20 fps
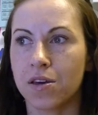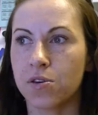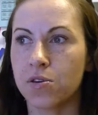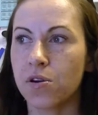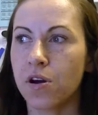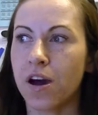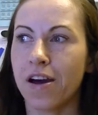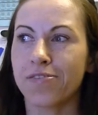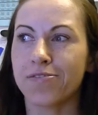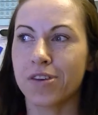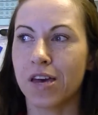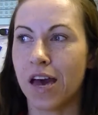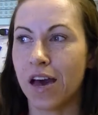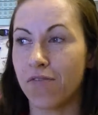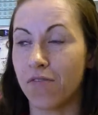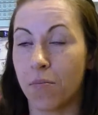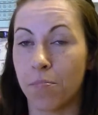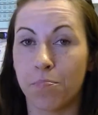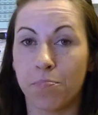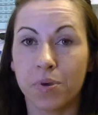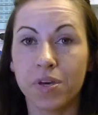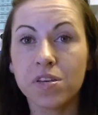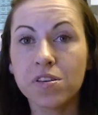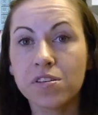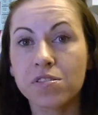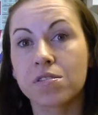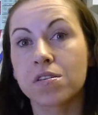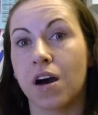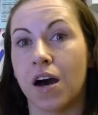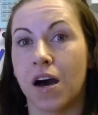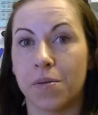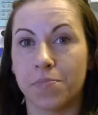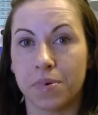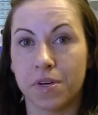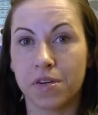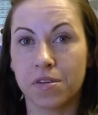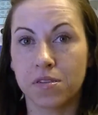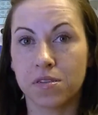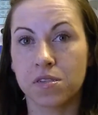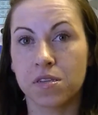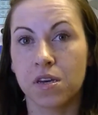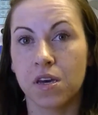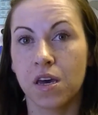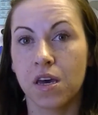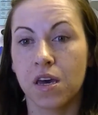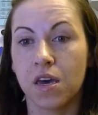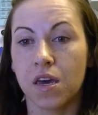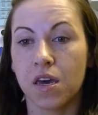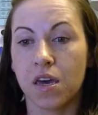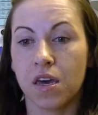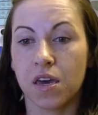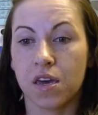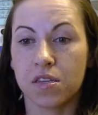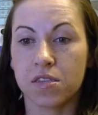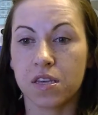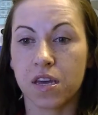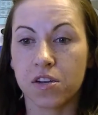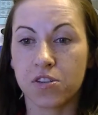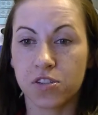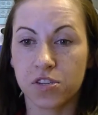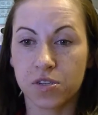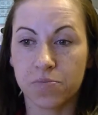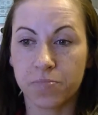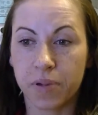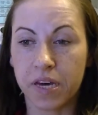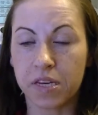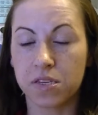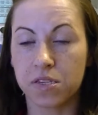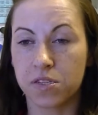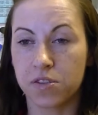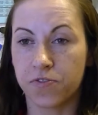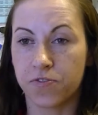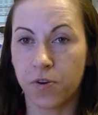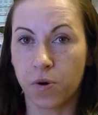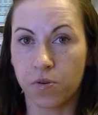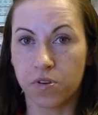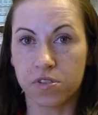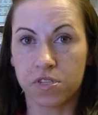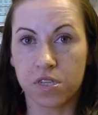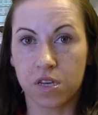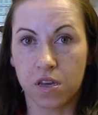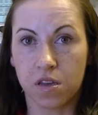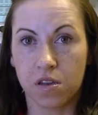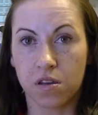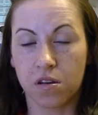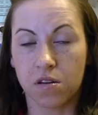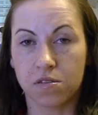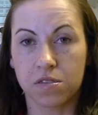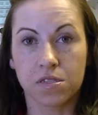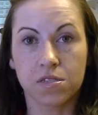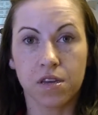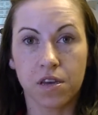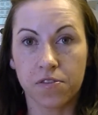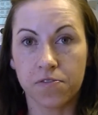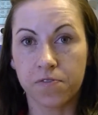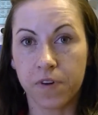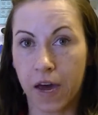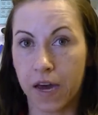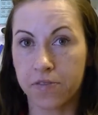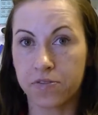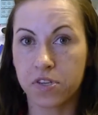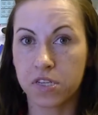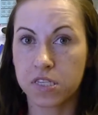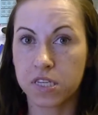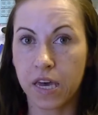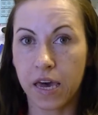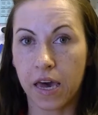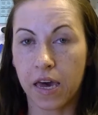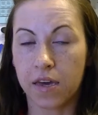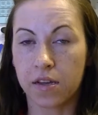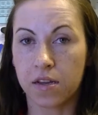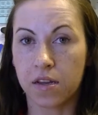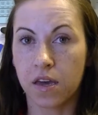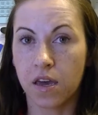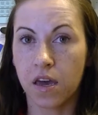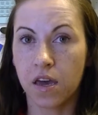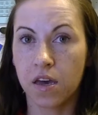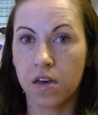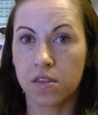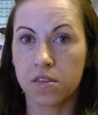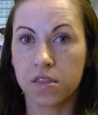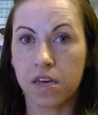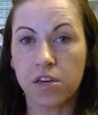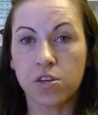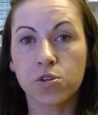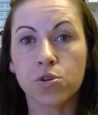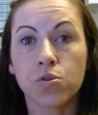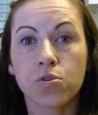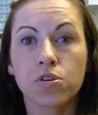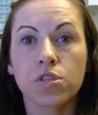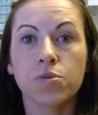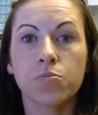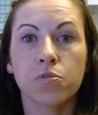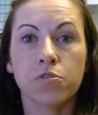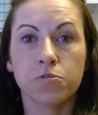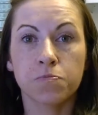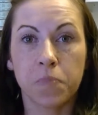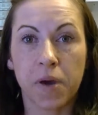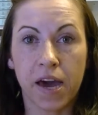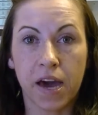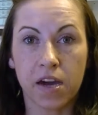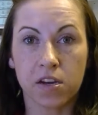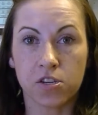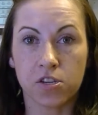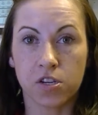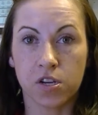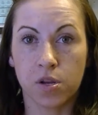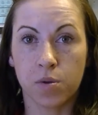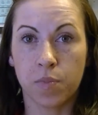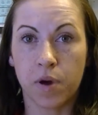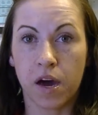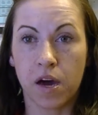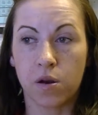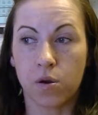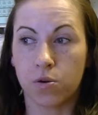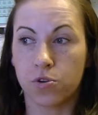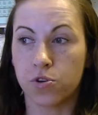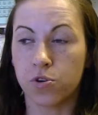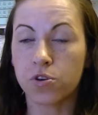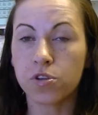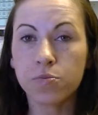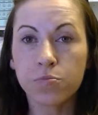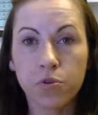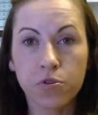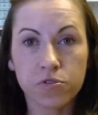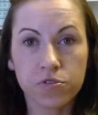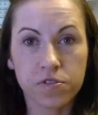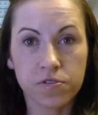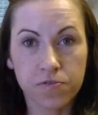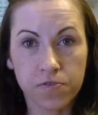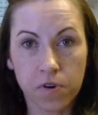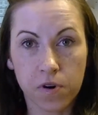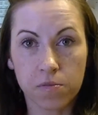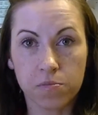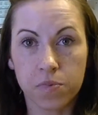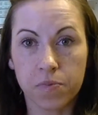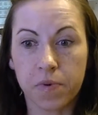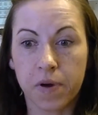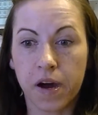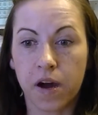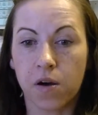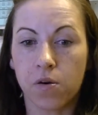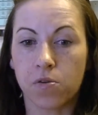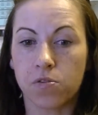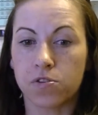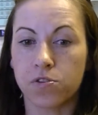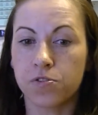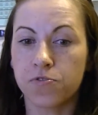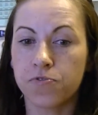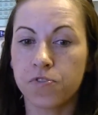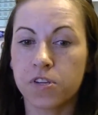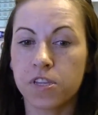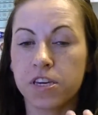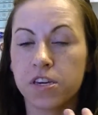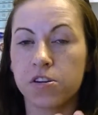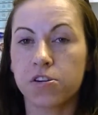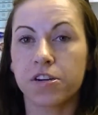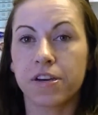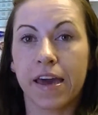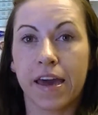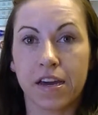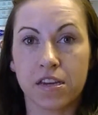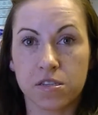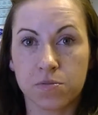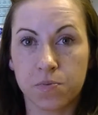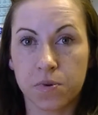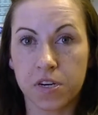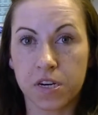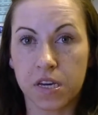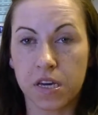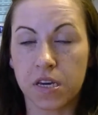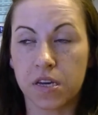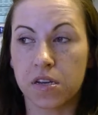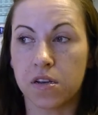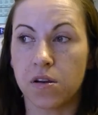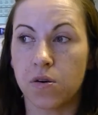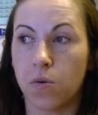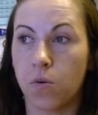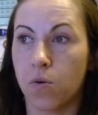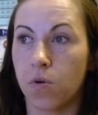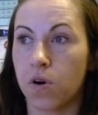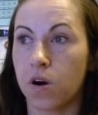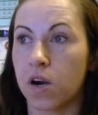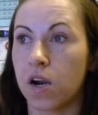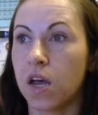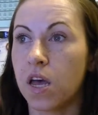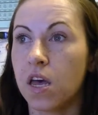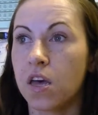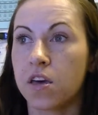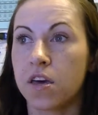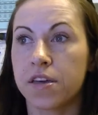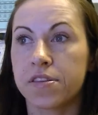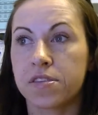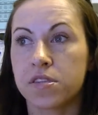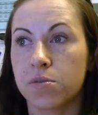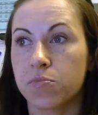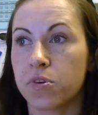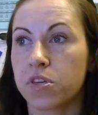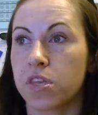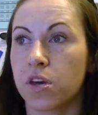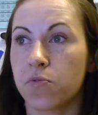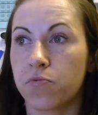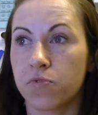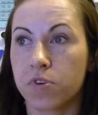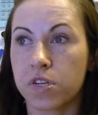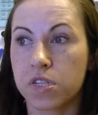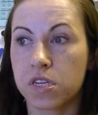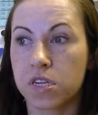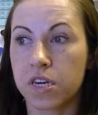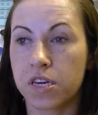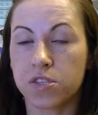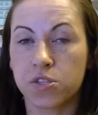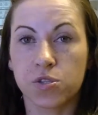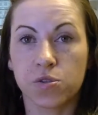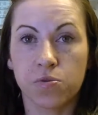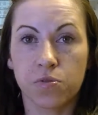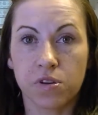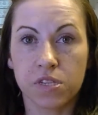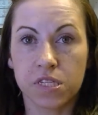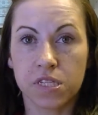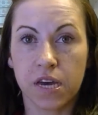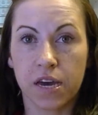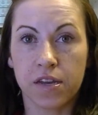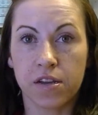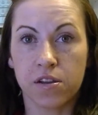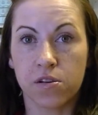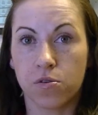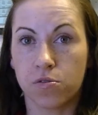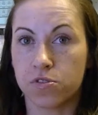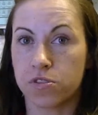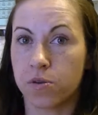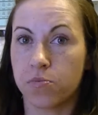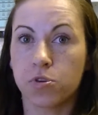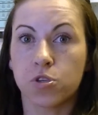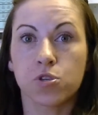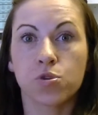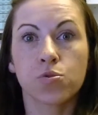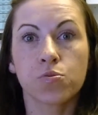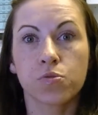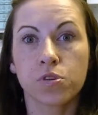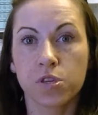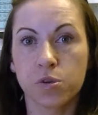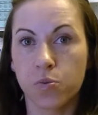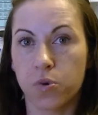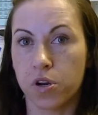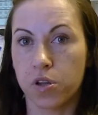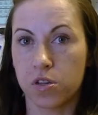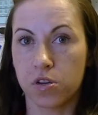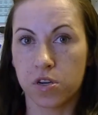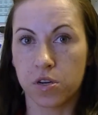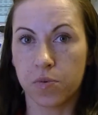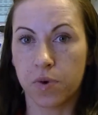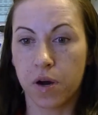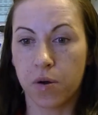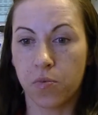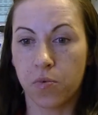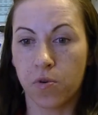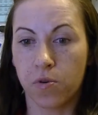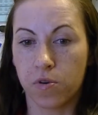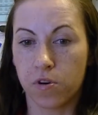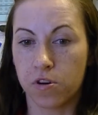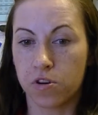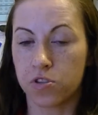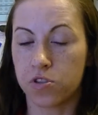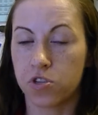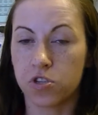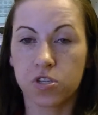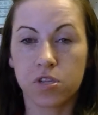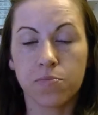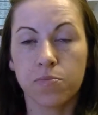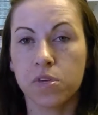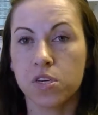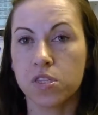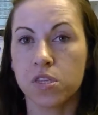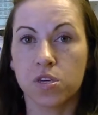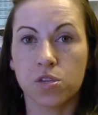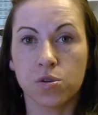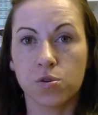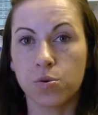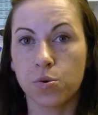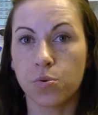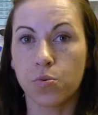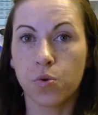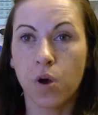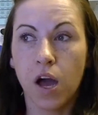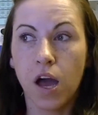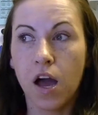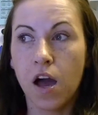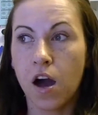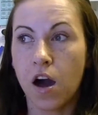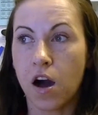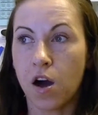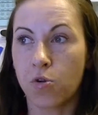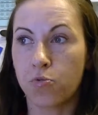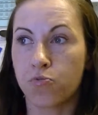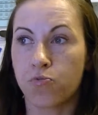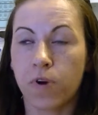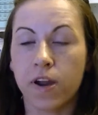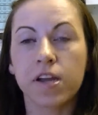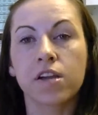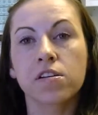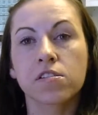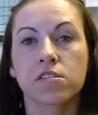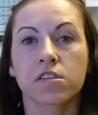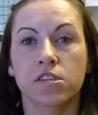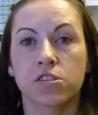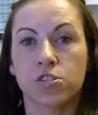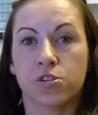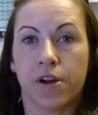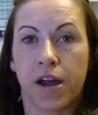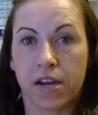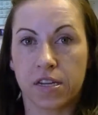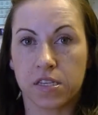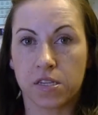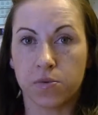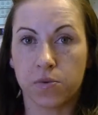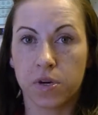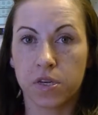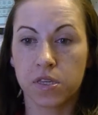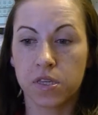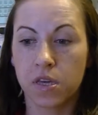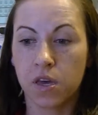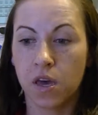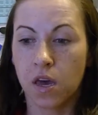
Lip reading: you don't have to have a billion topics. It's actually best to focus in on, say, 5 to 10 that you're the most passionate about, or you're the most informed about, or you feel like you're an expert in, or it's something that really gets you excited, or something you really want to learn about more, or just something that you are regularly interacting with.